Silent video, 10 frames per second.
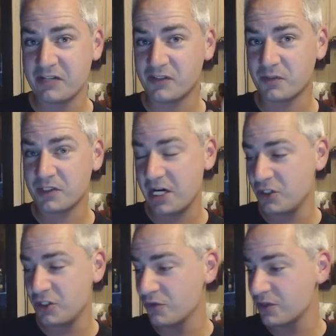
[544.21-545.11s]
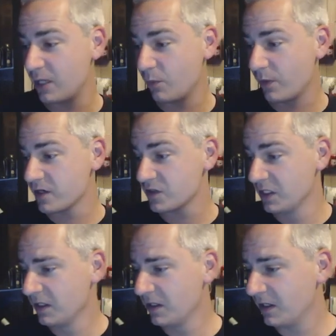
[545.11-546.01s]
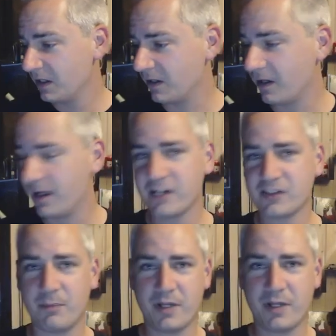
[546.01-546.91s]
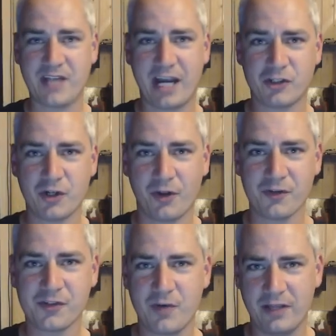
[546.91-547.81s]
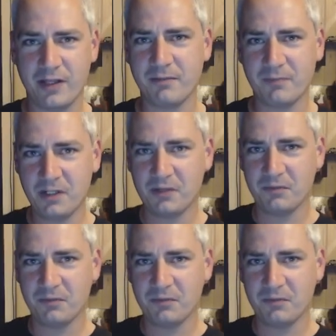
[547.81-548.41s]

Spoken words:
Day, so stay tuned, stay with us. Except when there's action on the screen, then